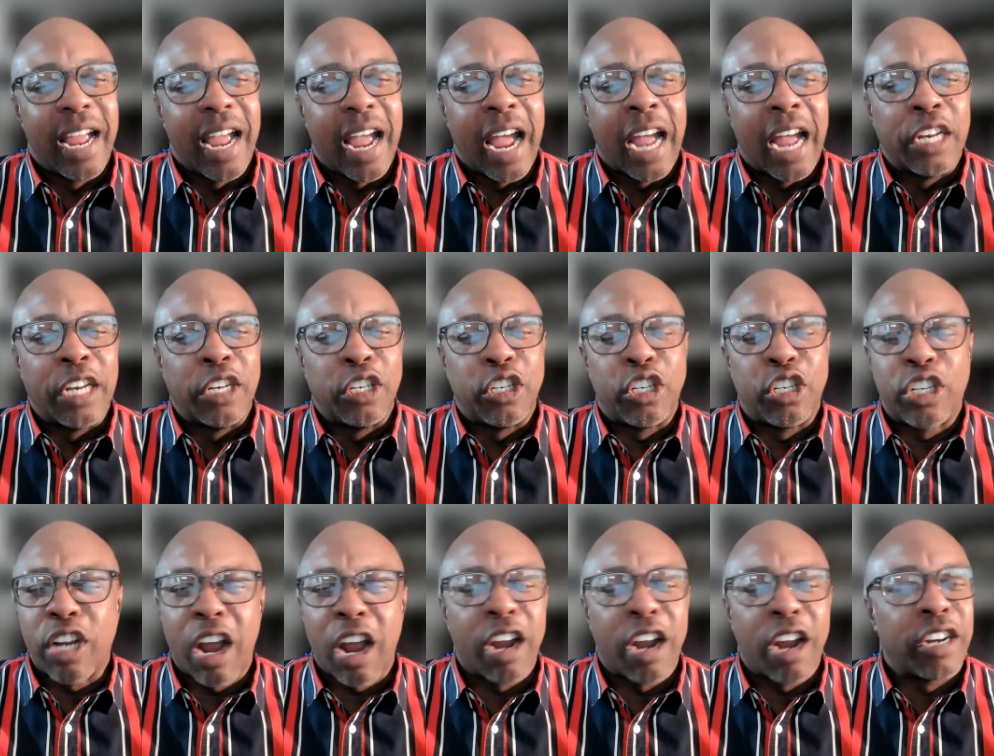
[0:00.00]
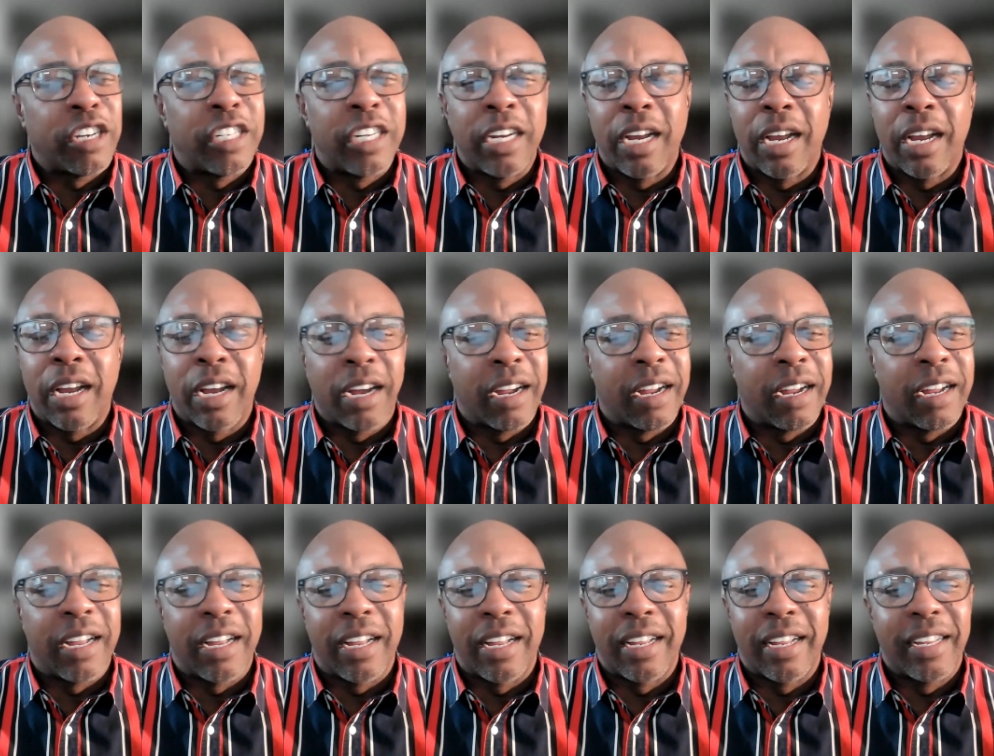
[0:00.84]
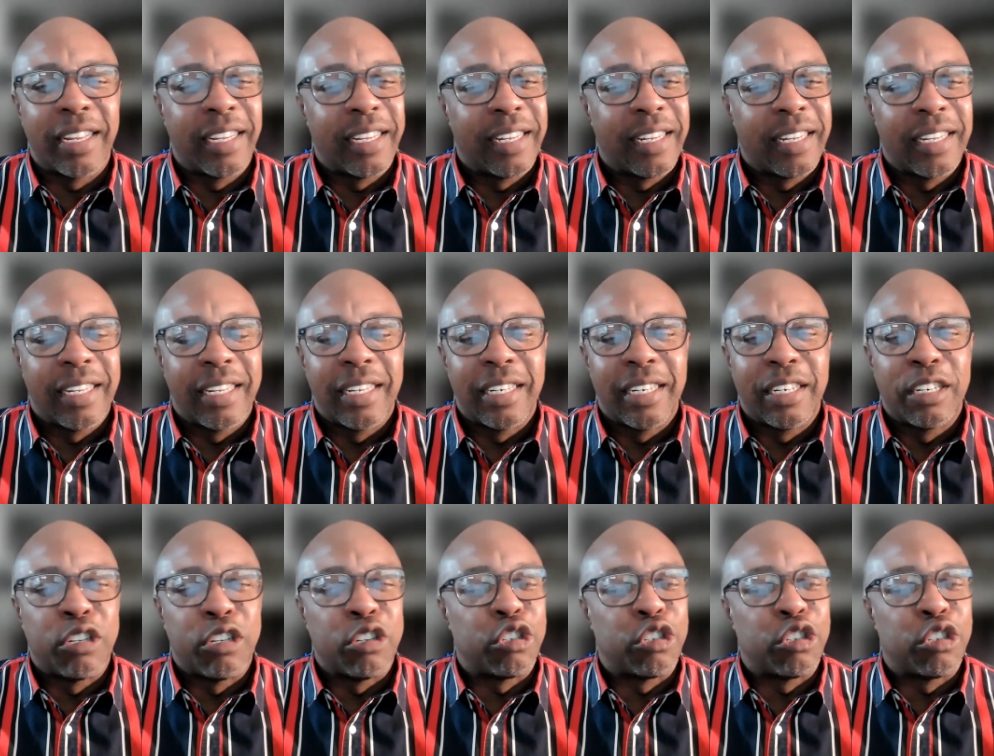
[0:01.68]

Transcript: and charging her to